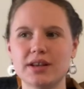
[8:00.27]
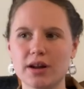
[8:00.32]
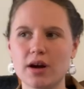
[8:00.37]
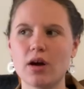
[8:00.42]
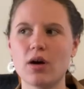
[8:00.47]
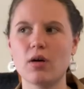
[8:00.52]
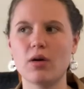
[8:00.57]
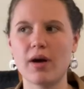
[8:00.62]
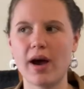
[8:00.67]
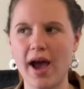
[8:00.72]
you
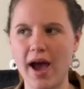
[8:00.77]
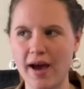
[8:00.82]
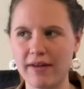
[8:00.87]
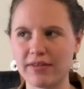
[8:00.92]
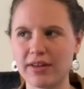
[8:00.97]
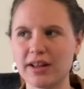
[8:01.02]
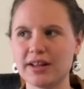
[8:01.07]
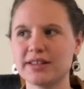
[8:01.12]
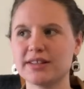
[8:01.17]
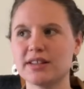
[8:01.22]
know,
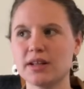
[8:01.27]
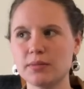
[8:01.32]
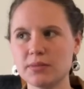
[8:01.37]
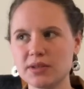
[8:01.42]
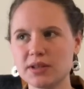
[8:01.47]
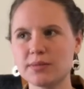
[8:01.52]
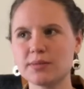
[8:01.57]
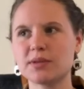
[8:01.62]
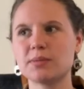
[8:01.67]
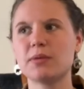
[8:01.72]
having
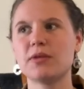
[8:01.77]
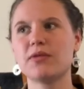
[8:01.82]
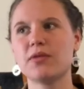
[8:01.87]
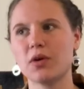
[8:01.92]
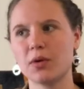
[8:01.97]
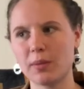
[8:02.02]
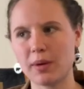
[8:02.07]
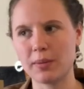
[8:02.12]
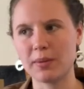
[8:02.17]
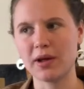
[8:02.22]
symptoms
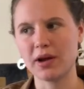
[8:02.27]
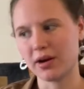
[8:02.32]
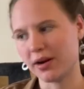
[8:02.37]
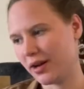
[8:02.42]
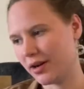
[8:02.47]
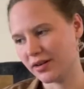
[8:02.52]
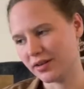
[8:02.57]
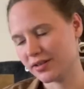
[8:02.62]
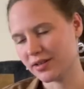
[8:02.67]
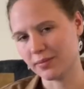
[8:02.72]
before my
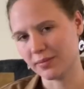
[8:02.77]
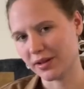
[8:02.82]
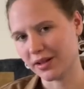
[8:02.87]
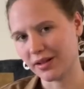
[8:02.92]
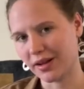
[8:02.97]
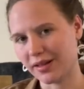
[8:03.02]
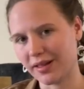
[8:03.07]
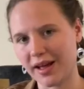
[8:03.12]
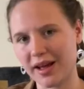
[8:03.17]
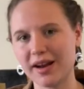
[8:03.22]
period or something
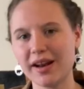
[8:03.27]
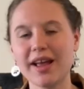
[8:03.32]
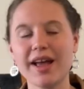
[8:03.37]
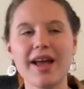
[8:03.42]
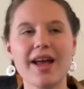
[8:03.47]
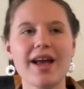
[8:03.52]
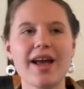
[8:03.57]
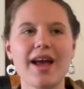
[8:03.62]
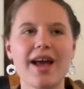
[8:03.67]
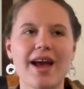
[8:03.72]
like that.
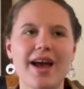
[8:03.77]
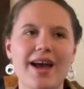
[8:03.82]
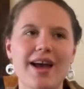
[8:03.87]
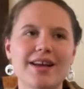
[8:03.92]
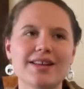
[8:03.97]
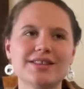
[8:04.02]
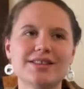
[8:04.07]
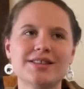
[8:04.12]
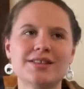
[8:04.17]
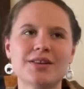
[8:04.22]

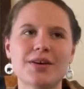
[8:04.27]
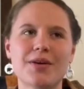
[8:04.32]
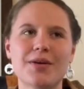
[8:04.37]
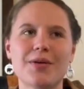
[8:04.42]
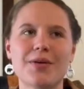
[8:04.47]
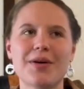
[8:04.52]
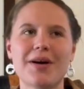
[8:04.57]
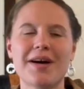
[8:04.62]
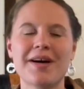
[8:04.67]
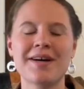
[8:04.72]
And
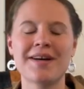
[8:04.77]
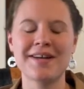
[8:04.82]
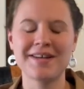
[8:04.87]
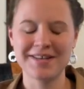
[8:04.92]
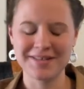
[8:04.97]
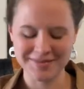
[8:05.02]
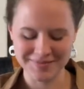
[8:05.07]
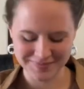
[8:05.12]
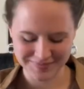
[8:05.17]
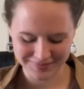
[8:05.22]
so,
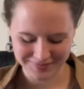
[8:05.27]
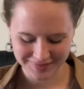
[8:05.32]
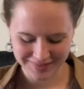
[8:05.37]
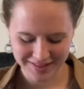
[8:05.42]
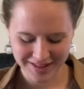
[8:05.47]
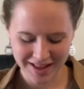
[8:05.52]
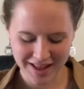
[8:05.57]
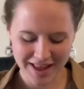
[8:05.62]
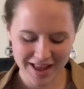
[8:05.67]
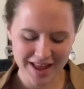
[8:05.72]
um,
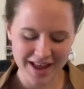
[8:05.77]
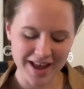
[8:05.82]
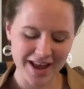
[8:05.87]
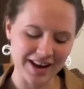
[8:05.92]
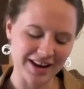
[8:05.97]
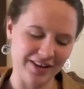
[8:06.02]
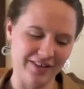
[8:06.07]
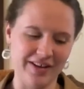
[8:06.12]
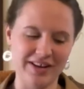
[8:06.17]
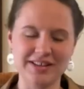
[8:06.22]

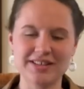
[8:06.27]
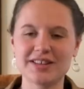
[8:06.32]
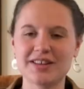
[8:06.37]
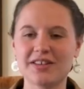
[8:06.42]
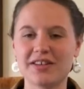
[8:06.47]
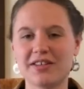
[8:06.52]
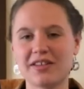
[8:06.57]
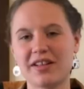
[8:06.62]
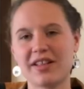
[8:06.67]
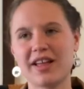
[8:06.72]
Anyway,
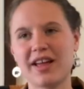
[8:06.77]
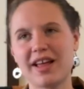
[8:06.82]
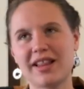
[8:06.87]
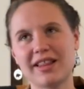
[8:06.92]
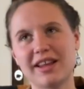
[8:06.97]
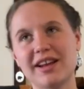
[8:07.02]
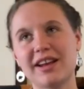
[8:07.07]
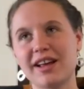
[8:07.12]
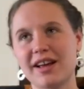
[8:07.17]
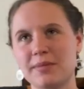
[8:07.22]
so
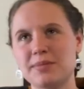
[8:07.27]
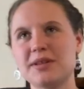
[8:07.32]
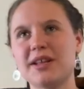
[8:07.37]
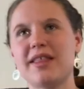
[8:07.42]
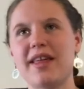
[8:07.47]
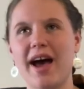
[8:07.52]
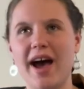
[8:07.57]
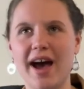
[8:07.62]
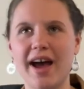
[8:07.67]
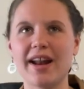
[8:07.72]
leading up to
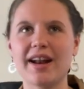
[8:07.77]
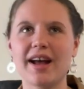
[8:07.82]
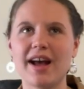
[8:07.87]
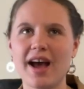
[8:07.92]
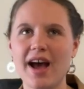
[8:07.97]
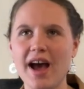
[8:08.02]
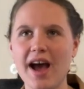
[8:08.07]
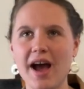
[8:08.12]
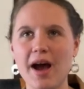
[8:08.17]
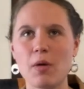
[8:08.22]
that,
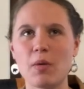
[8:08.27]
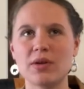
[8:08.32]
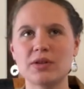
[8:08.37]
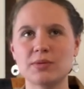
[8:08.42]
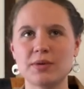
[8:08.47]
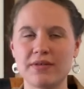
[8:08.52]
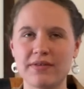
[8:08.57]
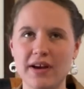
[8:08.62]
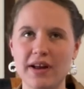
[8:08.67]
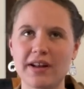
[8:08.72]

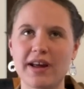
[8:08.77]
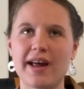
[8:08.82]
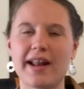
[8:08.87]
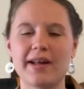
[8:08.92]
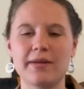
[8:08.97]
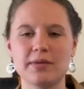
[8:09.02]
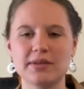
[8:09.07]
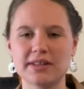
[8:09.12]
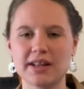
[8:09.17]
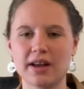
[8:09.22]
once we found out,
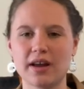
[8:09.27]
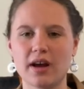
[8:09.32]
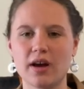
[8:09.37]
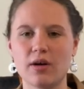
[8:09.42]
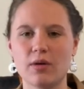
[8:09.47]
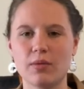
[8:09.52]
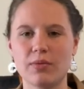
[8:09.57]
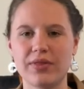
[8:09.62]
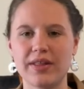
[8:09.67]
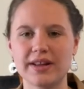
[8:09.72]
I was like,
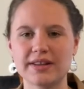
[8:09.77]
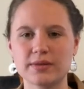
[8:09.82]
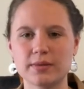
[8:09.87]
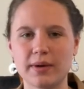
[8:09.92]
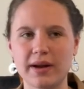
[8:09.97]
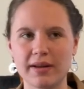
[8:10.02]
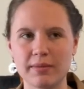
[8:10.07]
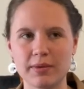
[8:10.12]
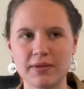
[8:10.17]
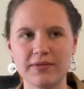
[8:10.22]
oh, that's
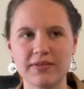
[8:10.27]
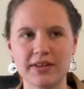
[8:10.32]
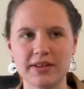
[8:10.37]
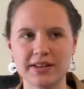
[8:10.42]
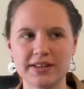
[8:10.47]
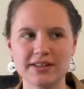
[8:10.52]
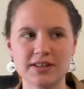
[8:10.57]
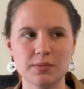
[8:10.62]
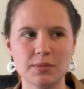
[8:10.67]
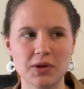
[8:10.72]
why I've been
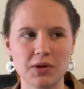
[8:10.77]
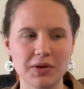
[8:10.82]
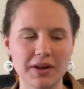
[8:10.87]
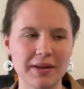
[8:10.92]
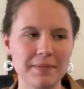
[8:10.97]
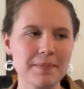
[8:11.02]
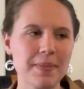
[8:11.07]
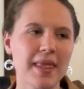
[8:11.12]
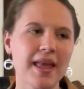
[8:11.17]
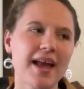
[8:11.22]
feeling so
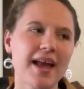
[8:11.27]
puny.